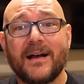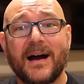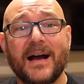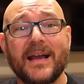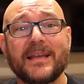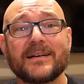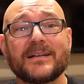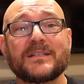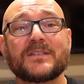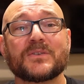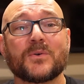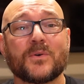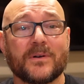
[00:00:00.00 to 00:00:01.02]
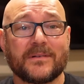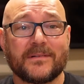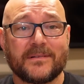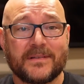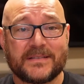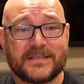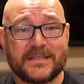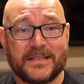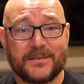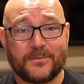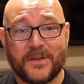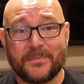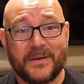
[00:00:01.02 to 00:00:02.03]
I adored the Syn
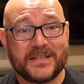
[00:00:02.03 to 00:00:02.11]
with my